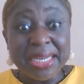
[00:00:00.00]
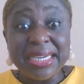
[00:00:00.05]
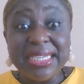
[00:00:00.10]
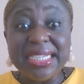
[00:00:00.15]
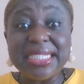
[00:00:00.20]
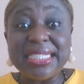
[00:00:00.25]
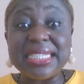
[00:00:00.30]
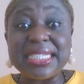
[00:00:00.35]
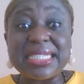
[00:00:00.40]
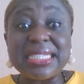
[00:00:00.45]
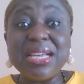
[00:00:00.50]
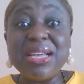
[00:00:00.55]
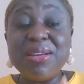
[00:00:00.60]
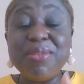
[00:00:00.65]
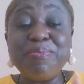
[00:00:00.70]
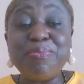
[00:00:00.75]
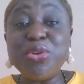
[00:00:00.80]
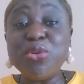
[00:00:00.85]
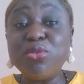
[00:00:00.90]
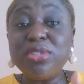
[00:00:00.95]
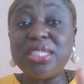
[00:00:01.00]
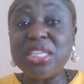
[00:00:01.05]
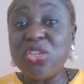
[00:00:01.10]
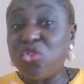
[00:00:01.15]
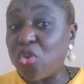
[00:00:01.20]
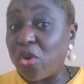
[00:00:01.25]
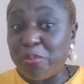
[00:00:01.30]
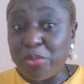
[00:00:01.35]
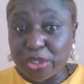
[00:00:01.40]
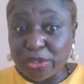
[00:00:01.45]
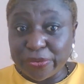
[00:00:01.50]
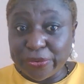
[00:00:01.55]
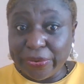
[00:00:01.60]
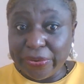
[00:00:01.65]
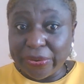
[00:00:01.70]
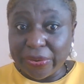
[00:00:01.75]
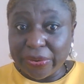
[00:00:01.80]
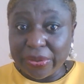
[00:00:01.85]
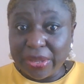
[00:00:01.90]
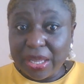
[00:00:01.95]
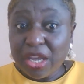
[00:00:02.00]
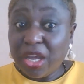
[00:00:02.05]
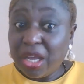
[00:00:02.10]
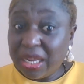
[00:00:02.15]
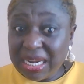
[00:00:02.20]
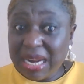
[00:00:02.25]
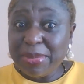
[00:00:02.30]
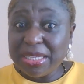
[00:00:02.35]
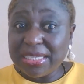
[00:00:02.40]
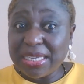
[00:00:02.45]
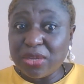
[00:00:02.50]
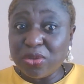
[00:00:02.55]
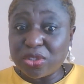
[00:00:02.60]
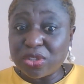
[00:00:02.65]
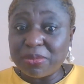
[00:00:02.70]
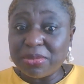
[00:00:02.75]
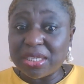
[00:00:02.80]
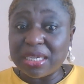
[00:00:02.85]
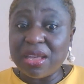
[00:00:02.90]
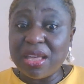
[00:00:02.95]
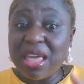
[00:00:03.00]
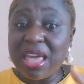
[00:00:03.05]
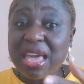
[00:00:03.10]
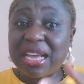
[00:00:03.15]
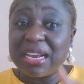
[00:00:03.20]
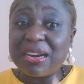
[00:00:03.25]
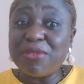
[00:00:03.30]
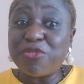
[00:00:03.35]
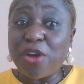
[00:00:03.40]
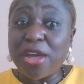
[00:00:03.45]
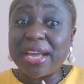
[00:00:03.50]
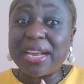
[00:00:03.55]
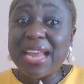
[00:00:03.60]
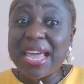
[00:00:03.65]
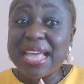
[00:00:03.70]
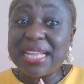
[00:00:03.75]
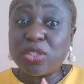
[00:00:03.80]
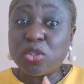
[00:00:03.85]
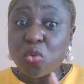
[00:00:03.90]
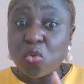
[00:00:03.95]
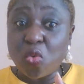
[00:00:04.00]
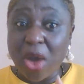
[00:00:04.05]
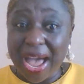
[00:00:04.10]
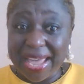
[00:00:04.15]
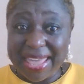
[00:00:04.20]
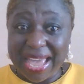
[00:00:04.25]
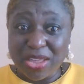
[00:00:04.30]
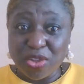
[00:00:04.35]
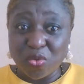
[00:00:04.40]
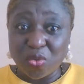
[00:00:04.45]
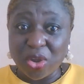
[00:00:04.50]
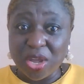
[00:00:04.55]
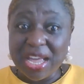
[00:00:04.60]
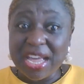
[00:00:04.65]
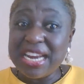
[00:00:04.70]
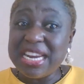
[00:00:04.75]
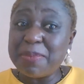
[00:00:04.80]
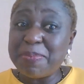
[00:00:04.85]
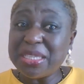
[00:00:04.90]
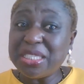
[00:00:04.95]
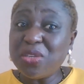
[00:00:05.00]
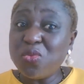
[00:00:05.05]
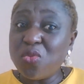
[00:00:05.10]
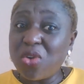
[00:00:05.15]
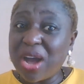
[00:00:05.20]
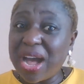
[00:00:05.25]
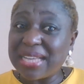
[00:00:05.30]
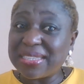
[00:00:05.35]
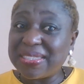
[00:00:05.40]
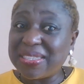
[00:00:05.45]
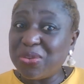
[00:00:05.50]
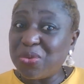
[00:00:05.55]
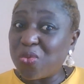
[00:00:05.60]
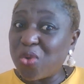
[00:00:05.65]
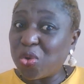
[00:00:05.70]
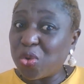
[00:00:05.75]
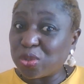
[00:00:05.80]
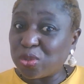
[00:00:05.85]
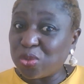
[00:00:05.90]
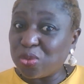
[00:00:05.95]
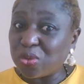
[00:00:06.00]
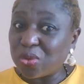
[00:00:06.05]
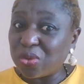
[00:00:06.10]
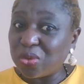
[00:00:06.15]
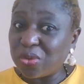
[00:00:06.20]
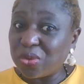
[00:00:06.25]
This is building your portfolio. Let me tell you something. For a client to hire you, the person will ask you one or two.